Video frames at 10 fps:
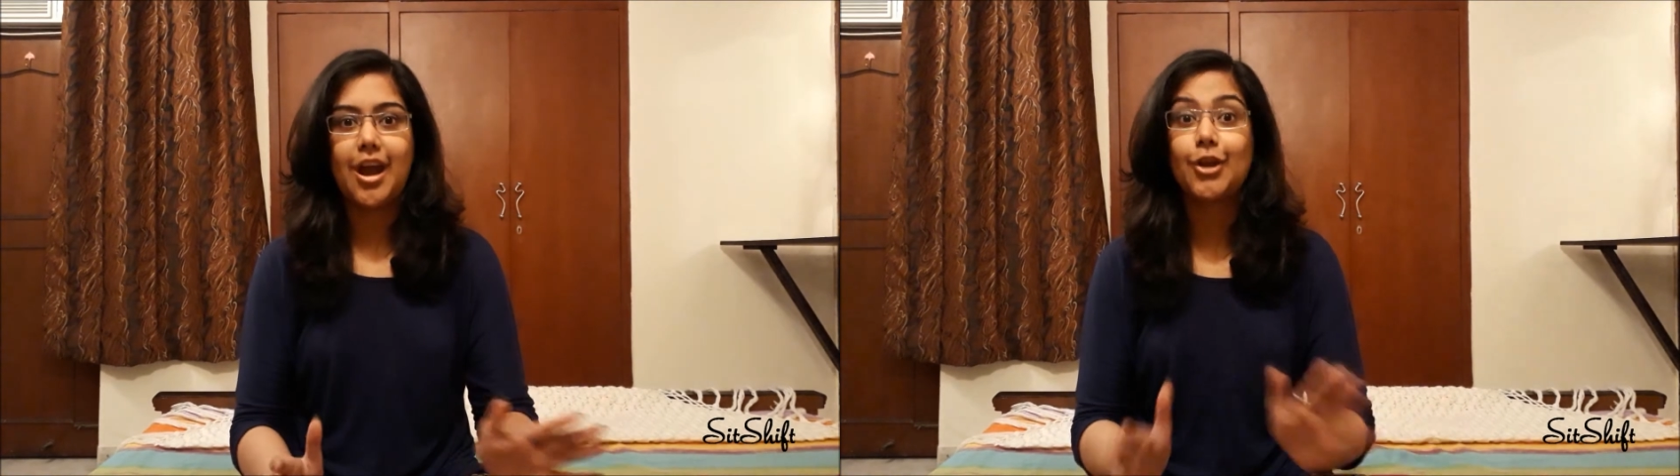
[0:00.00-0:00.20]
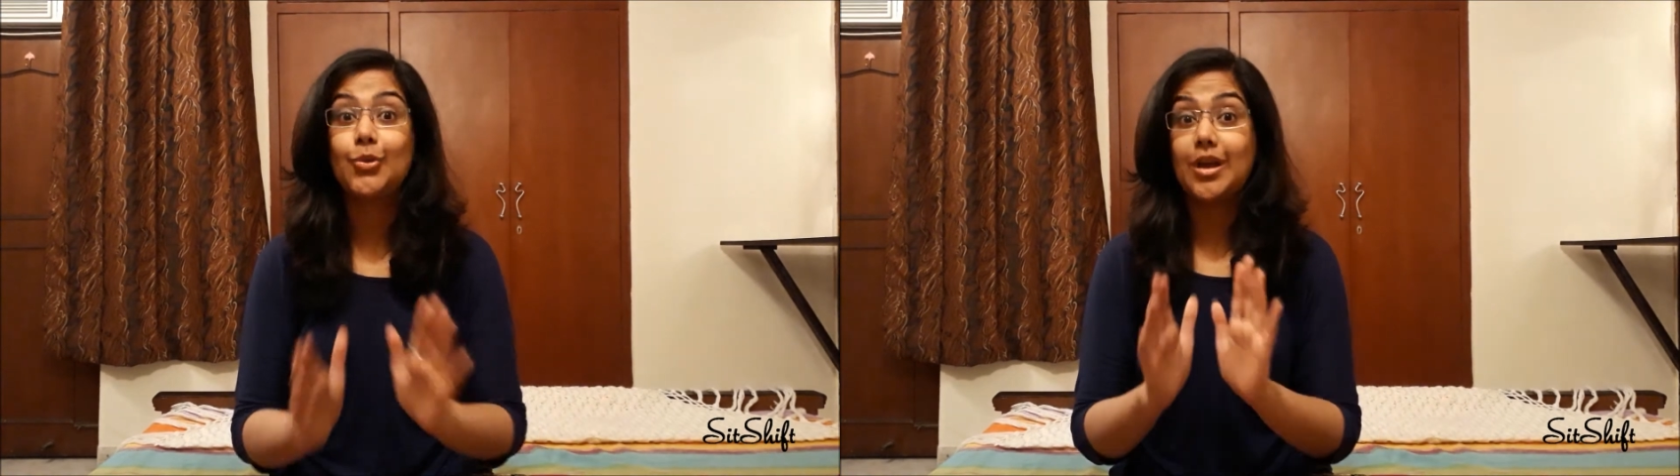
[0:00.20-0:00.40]

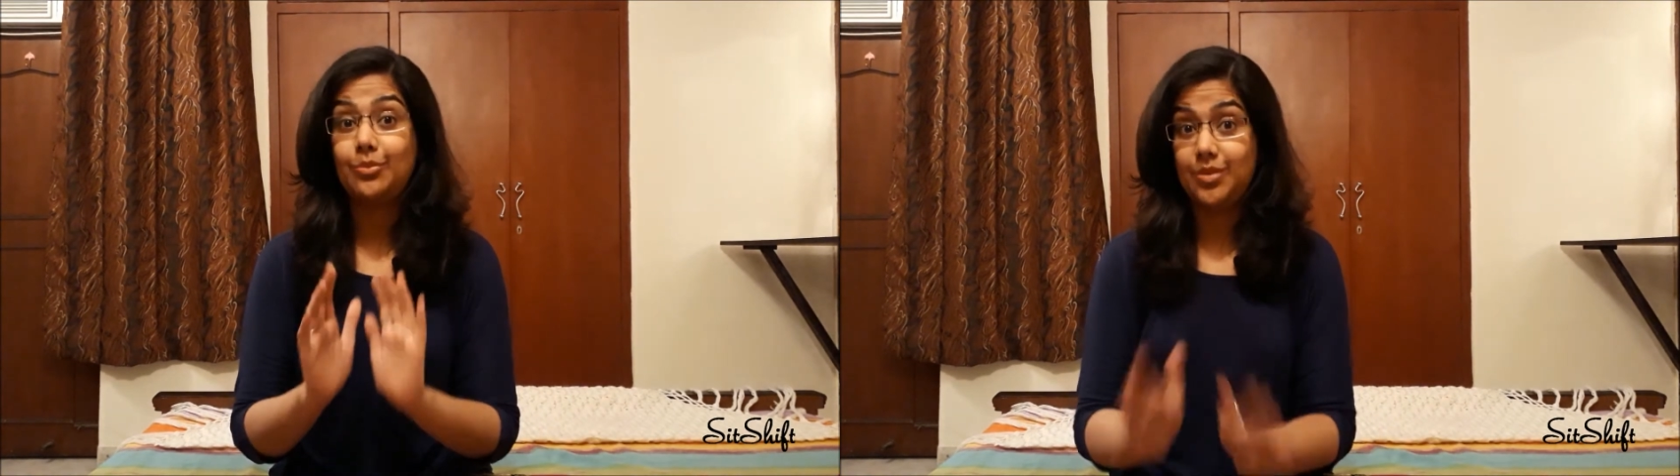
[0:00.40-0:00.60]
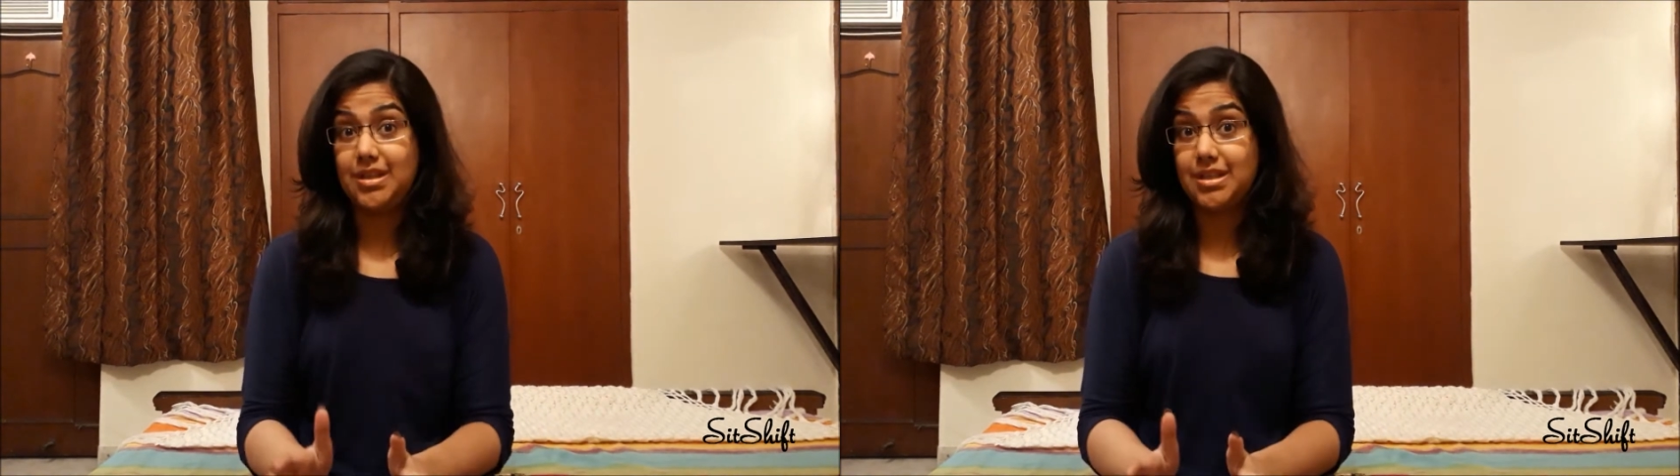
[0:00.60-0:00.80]
Are you
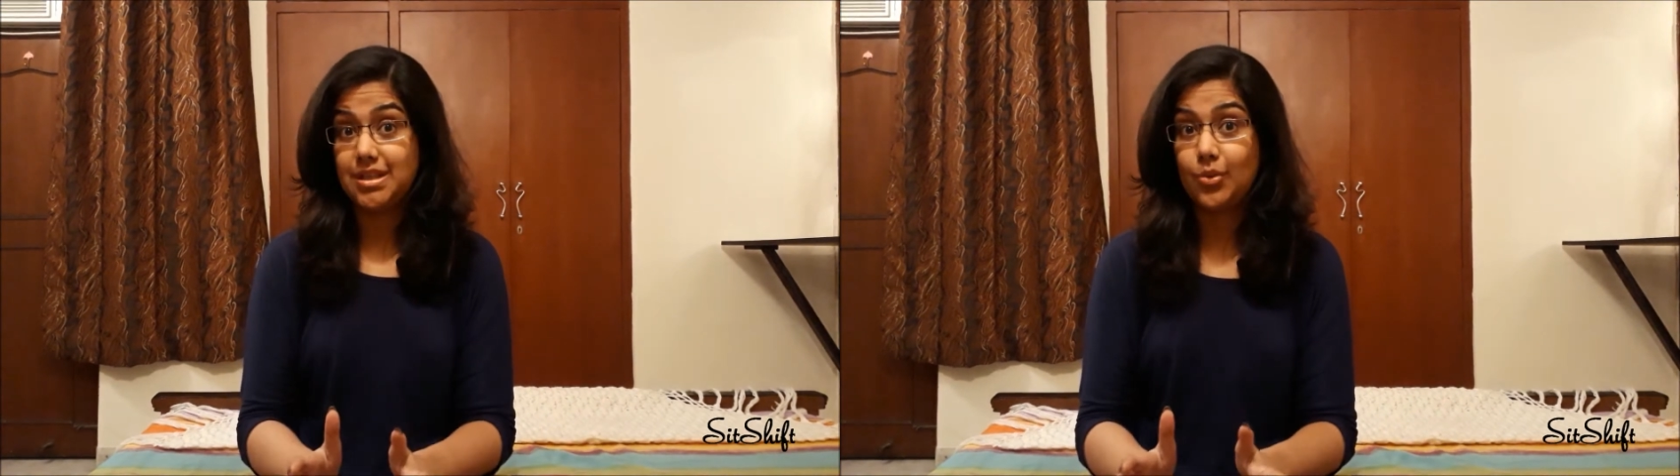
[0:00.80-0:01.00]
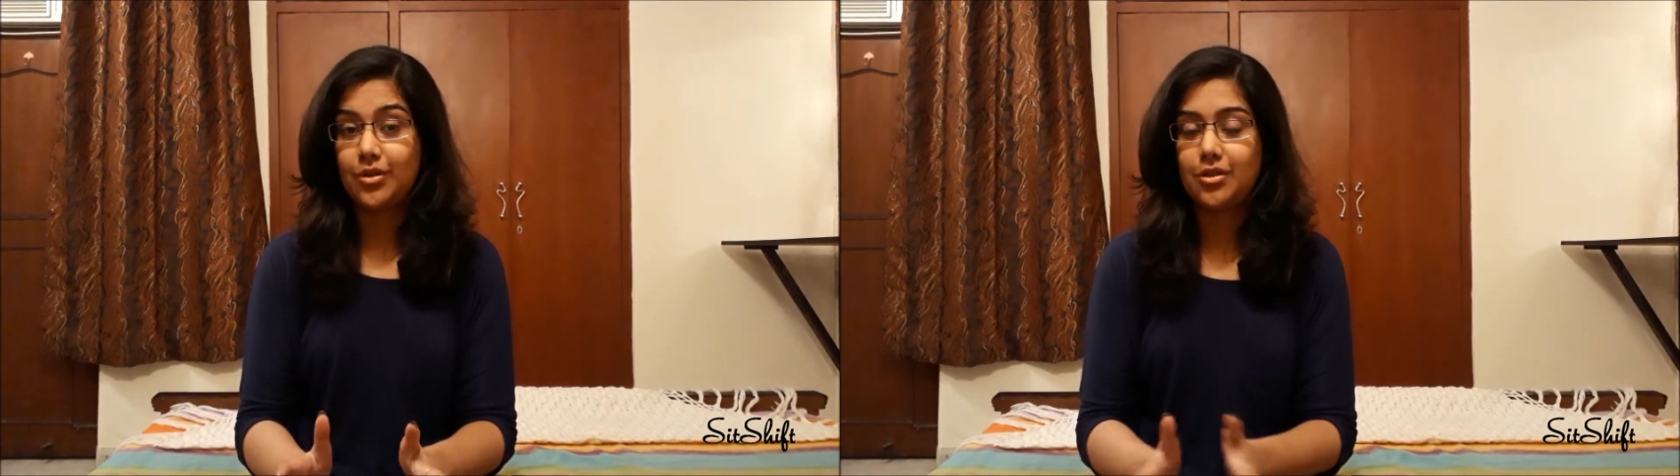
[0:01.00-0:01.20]
at
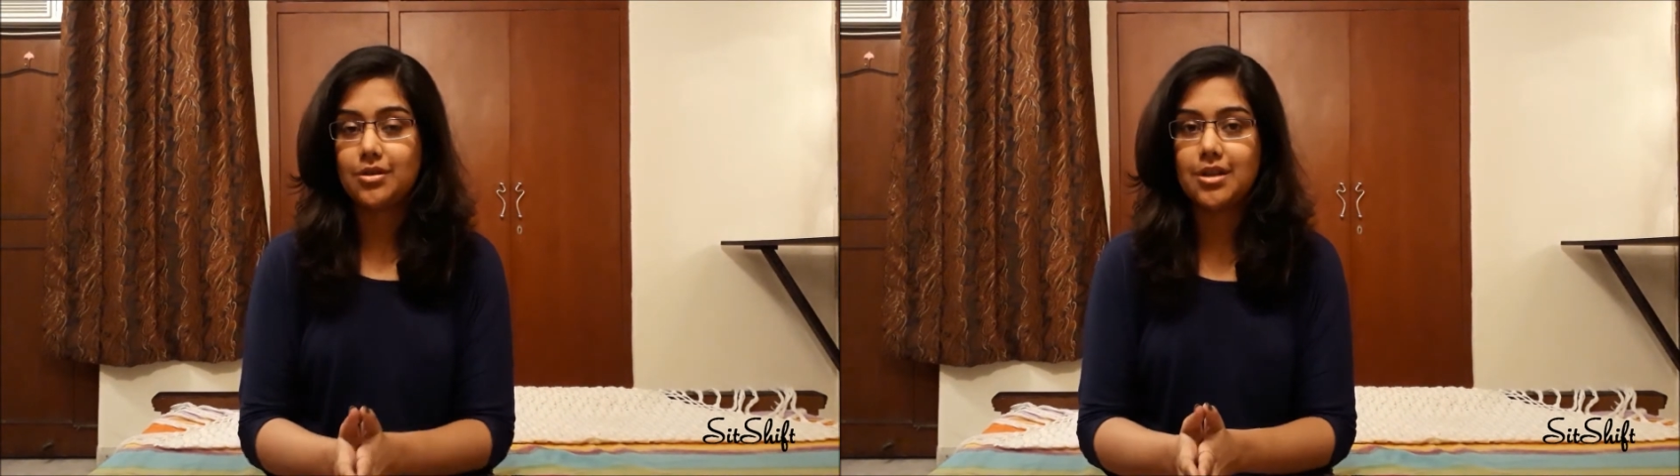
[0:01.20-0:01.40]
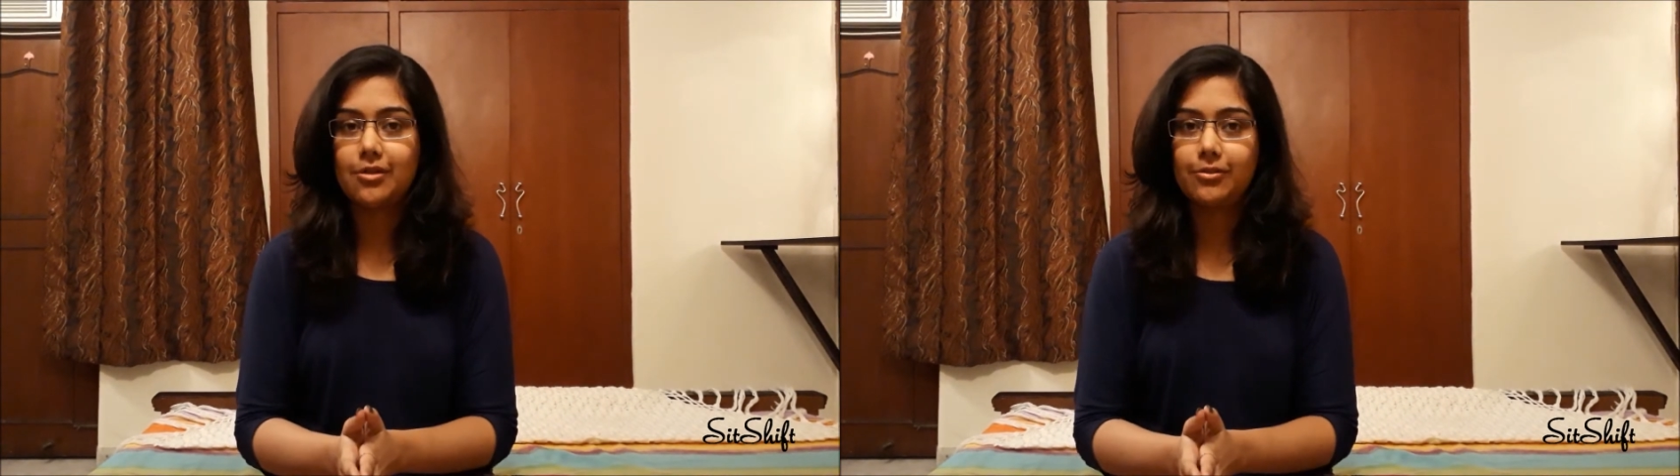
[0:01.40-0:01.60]
peace with
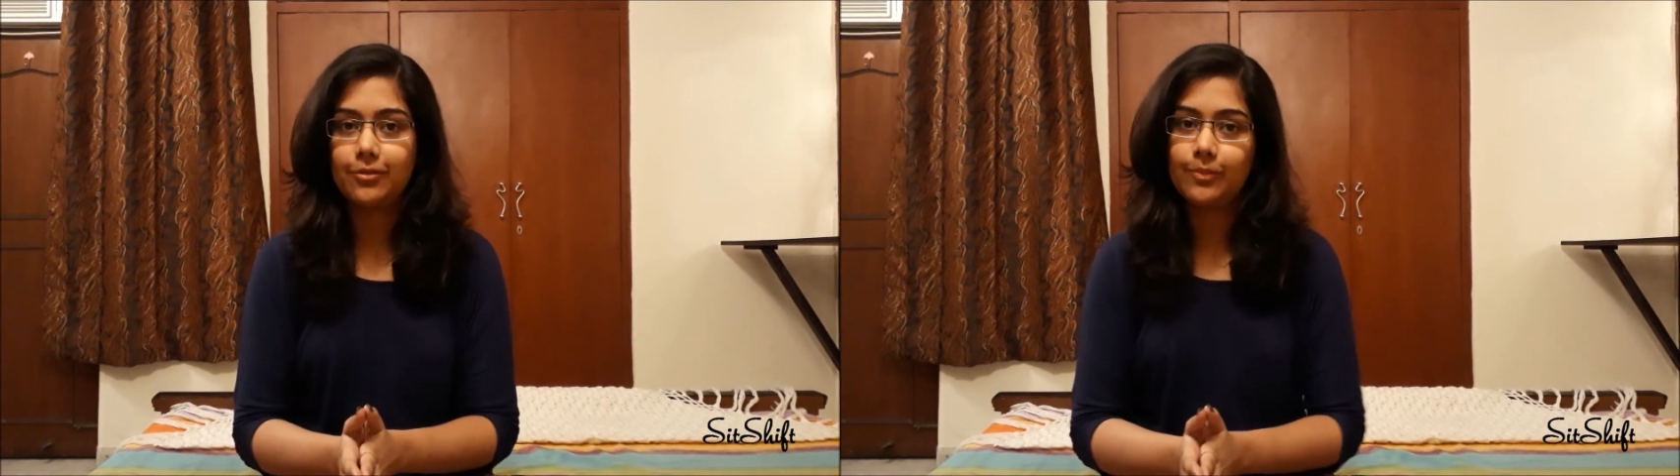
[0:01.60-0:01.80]
yourself?